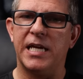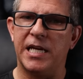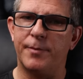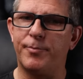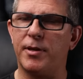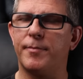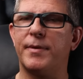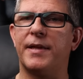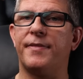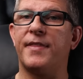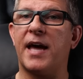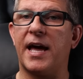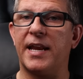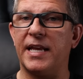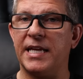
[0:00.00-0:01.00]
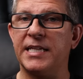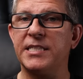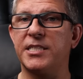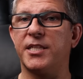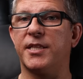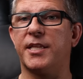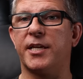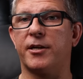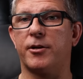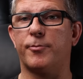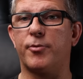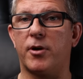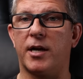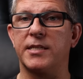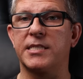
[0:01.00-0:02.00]
implement that into their
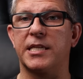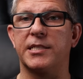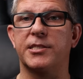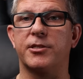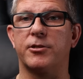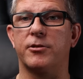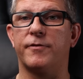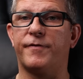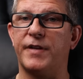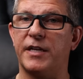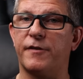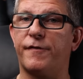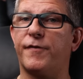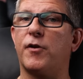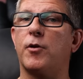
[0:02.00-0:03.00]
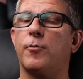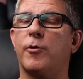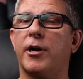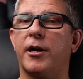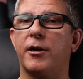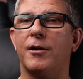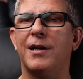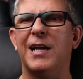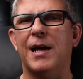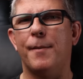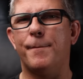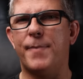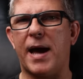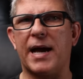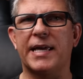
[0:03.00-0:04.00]
processor via firmware
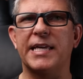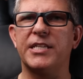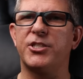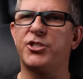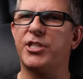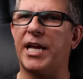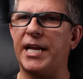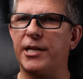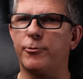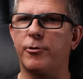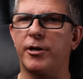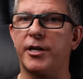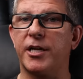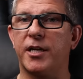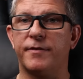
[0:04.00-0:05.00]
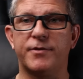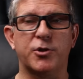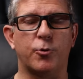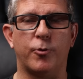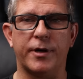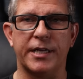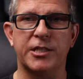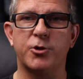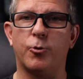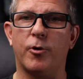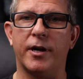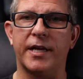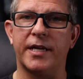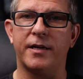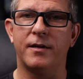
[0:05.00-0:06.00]
back in January of
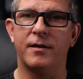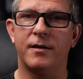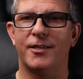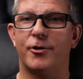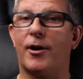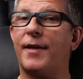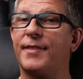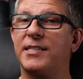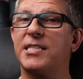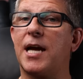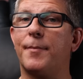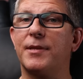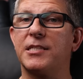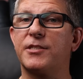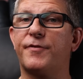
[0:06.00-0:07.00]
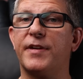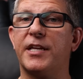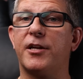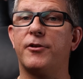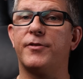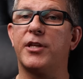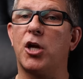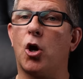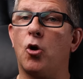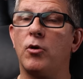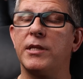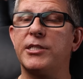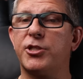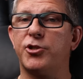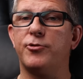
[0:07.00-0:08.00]
2020. Now, at the time of this video, the
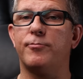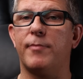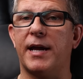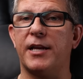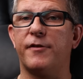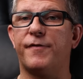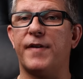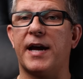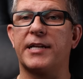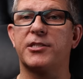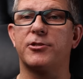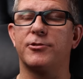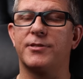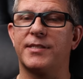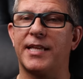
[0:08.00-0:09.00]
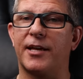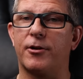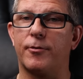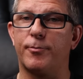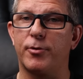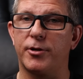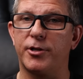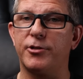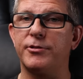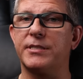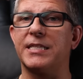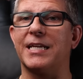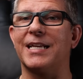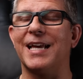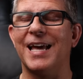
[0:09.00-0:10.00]
only 2 manufacturers that are
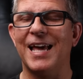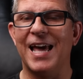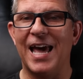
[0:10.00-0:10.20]
producing